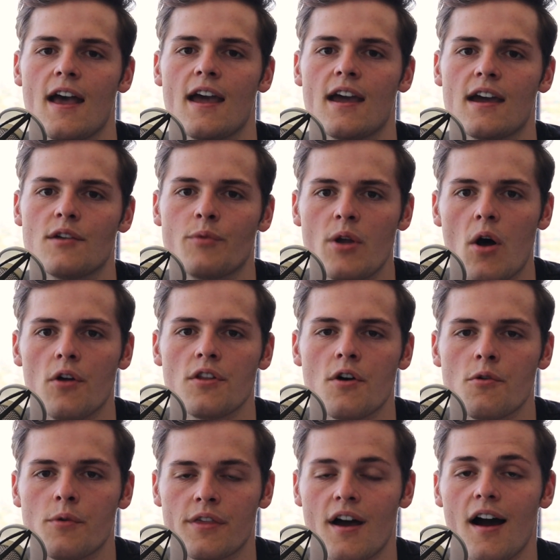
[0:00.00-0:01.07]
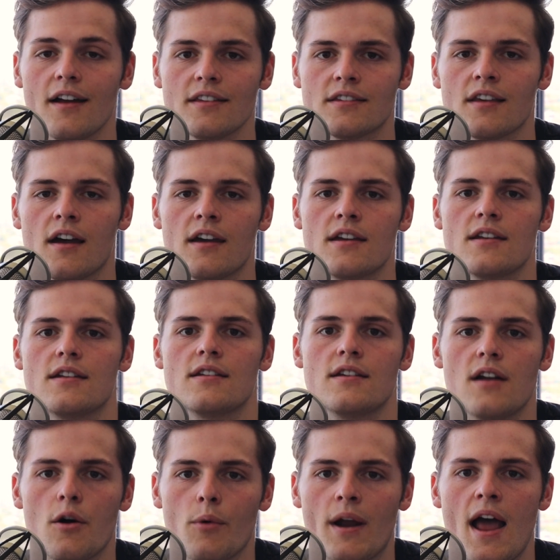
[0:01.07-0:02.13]
And we all know with hindsight,
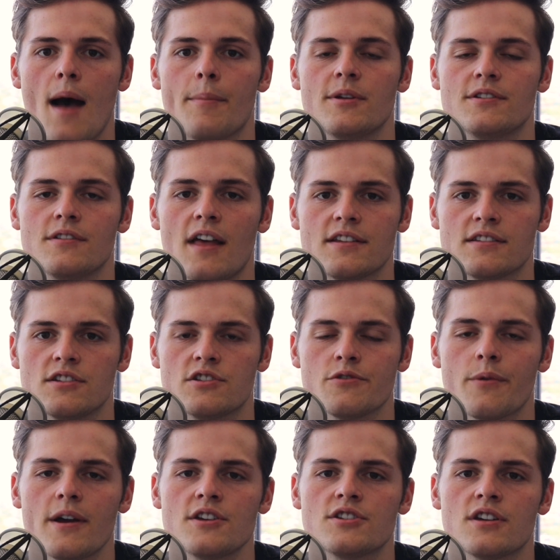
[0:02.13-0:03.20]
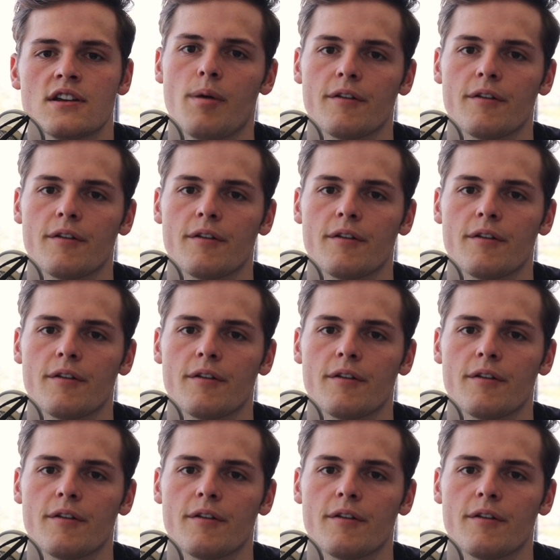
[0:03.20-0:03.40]
you know, what happened to that situation.